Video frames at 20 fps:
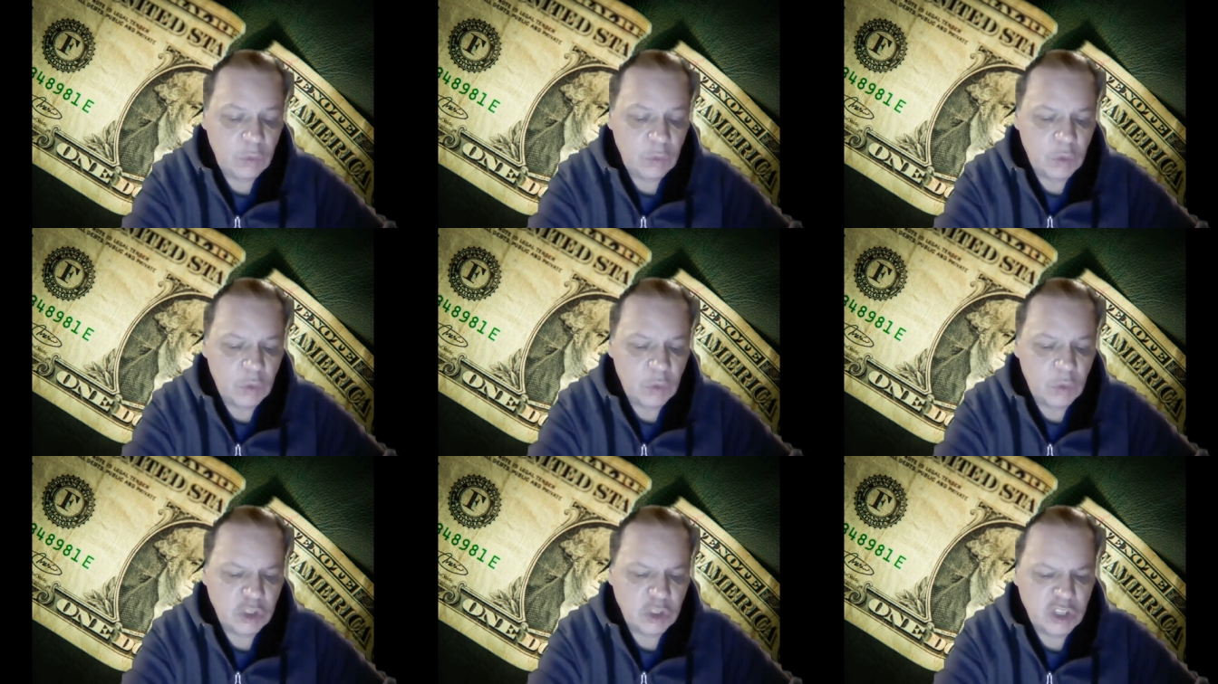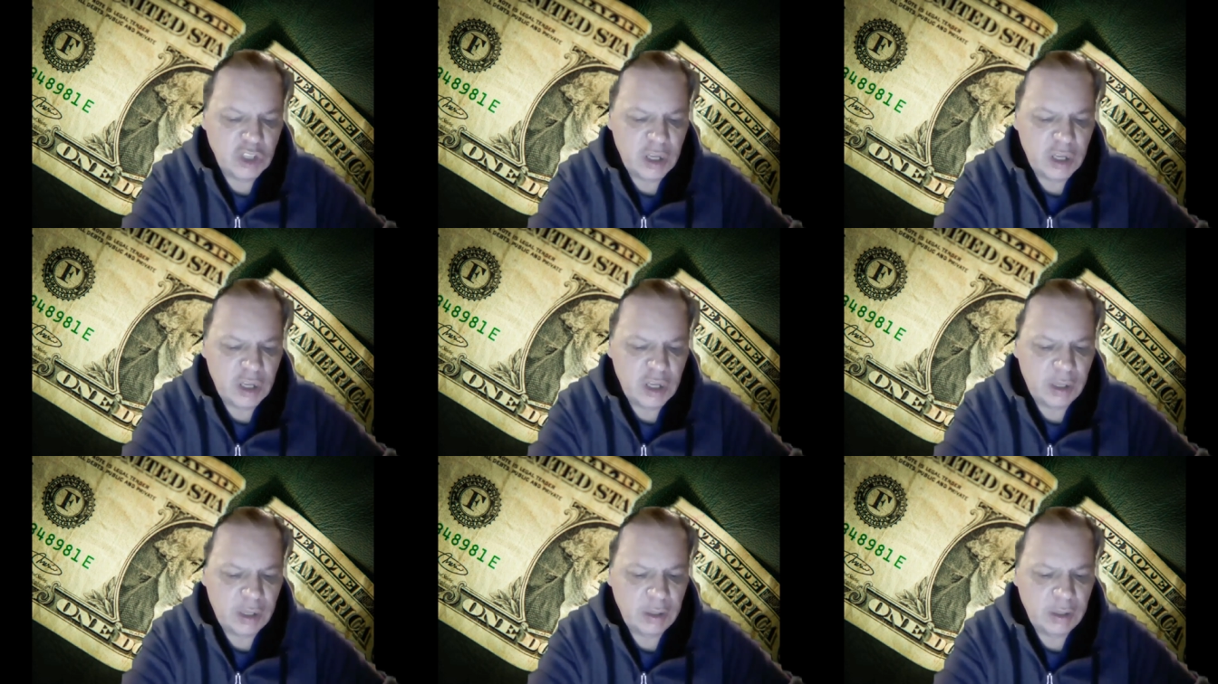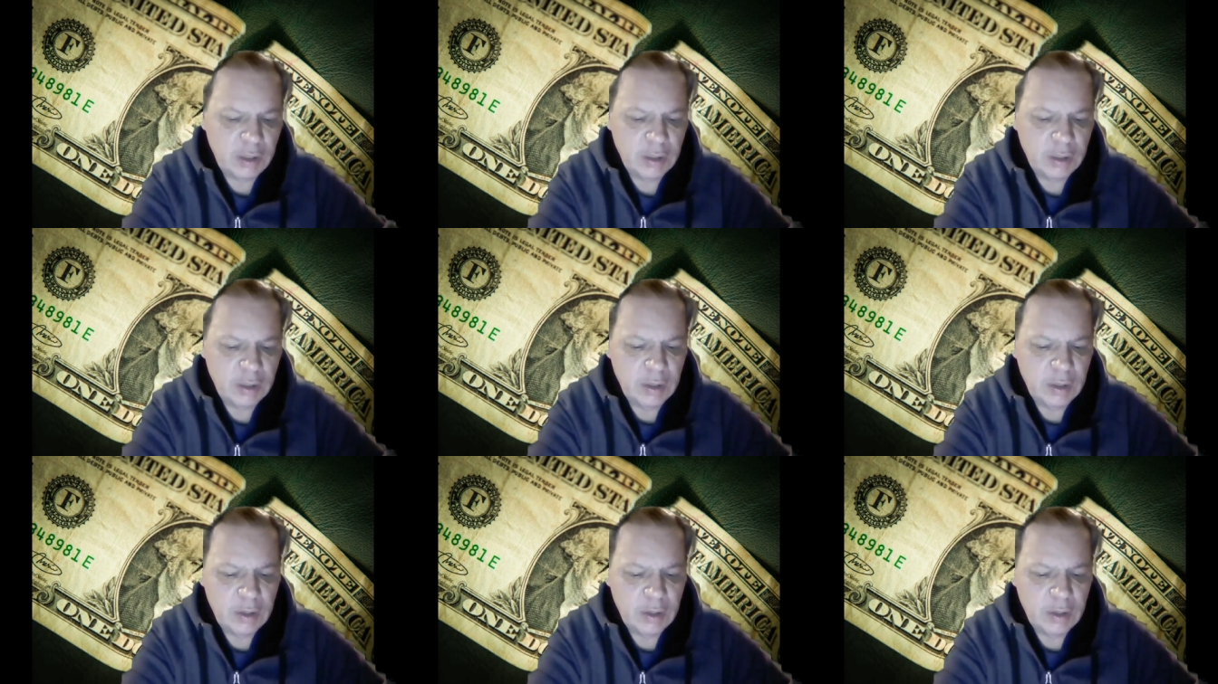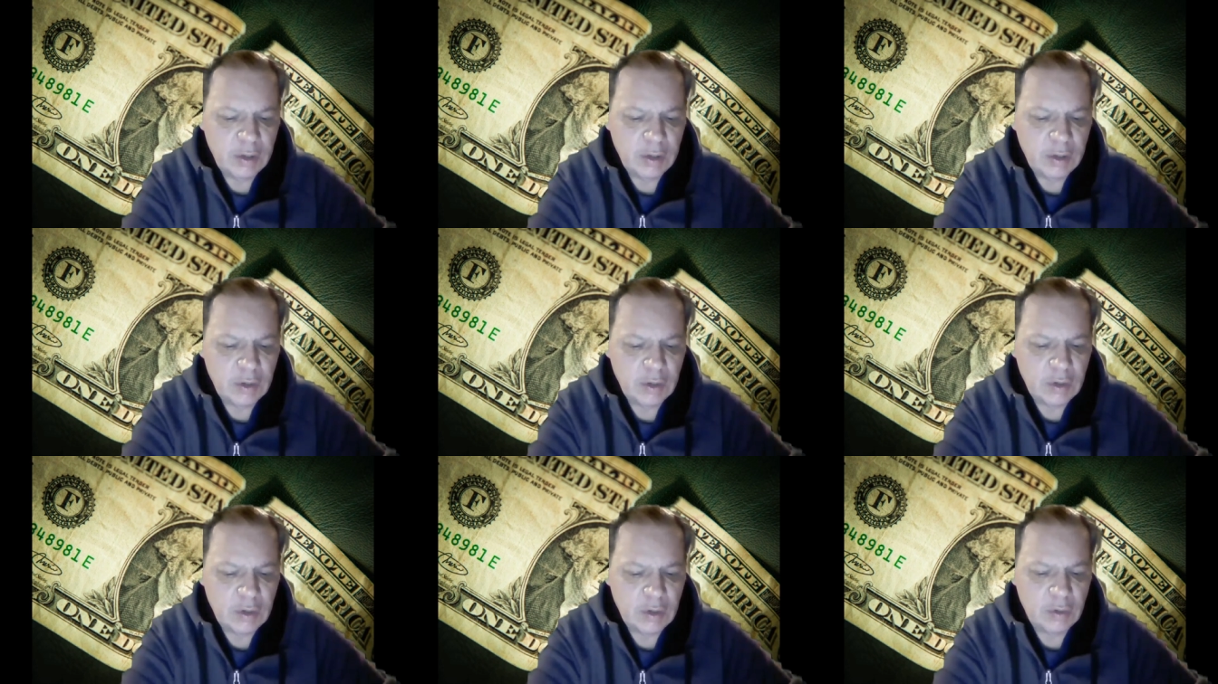which is today,
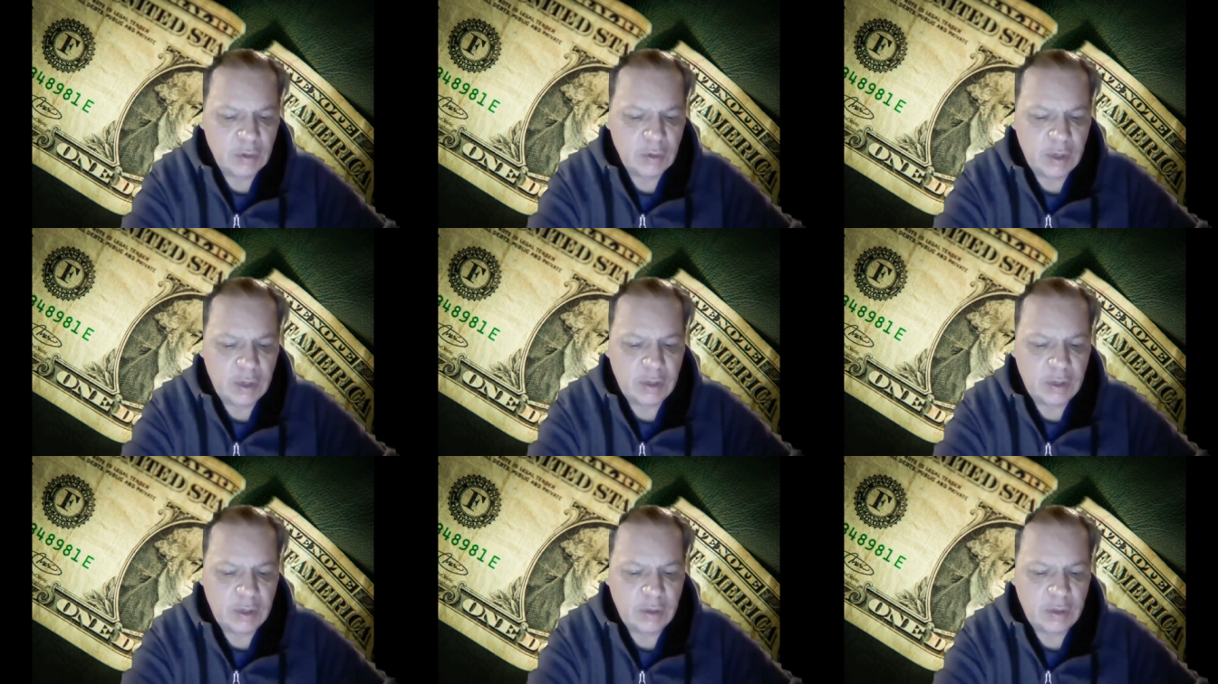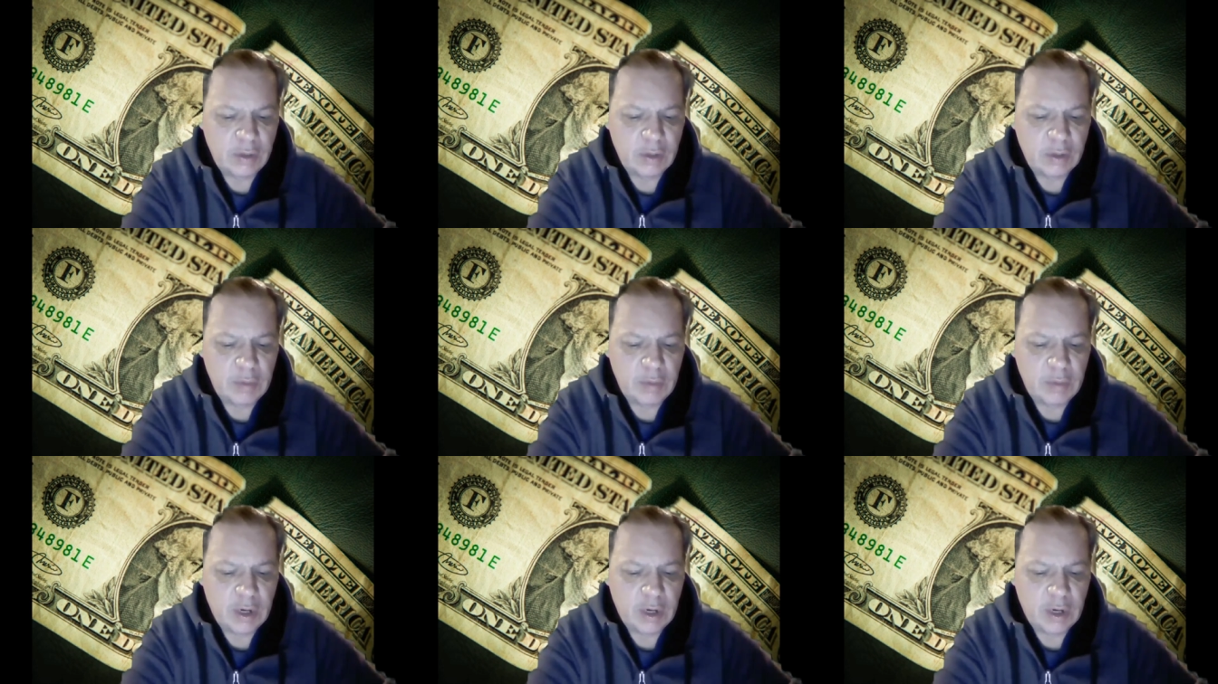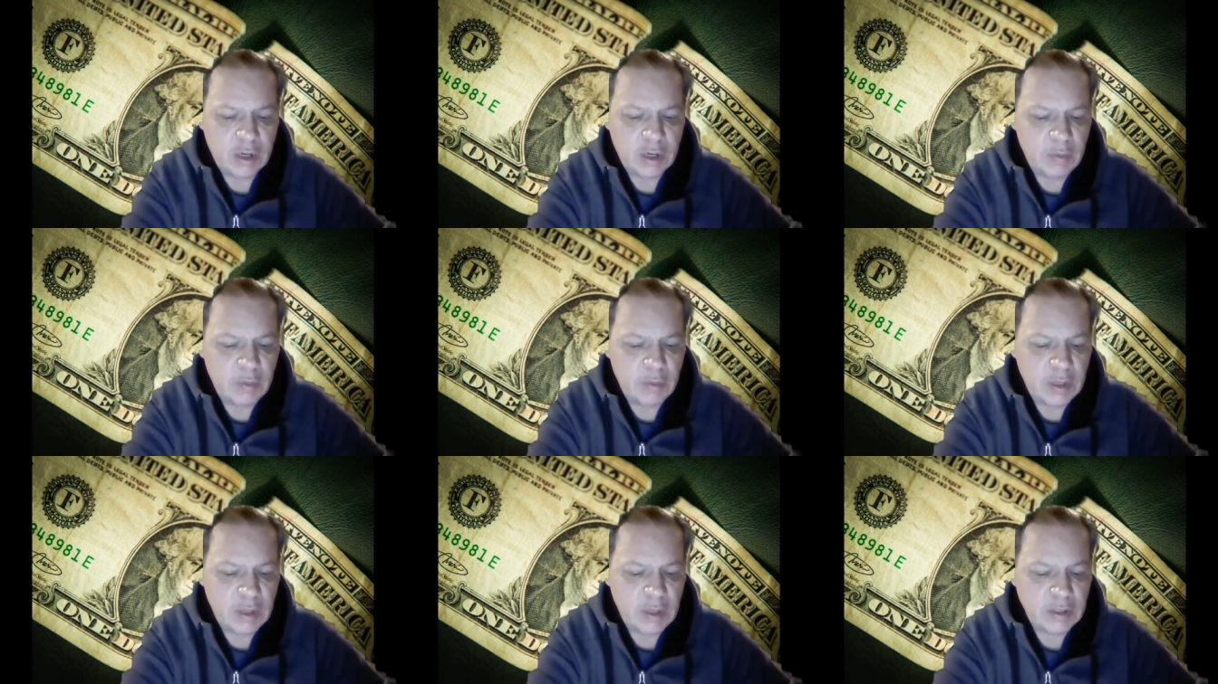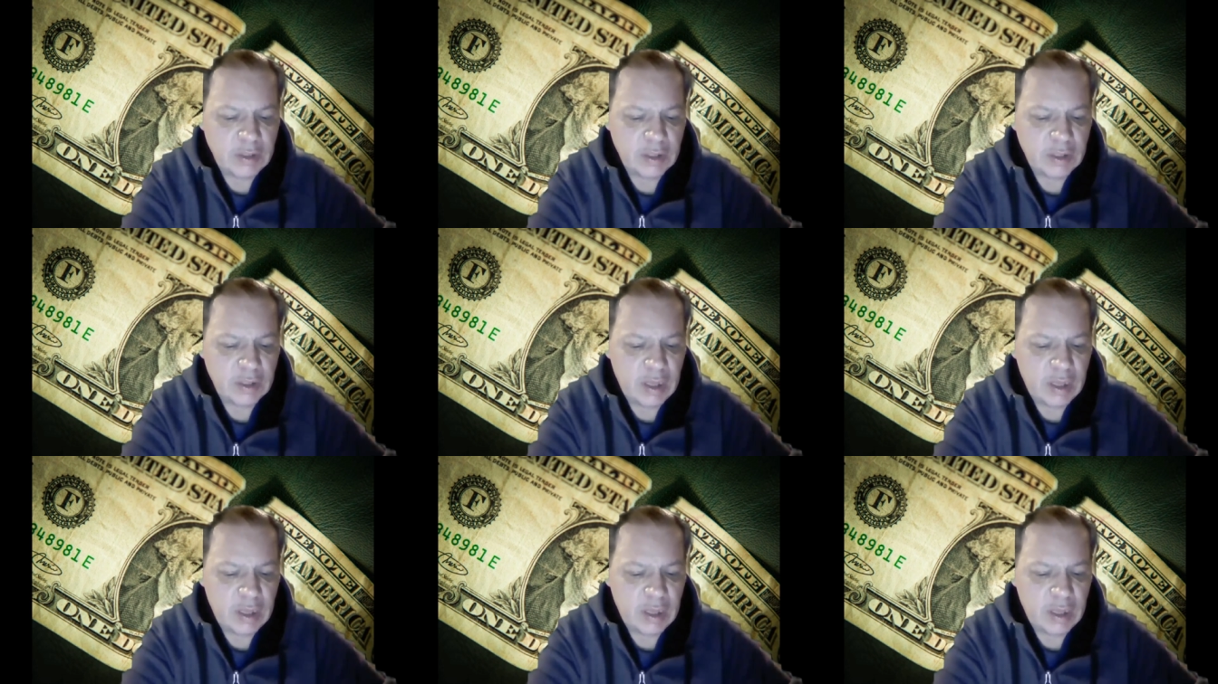related to the American domestic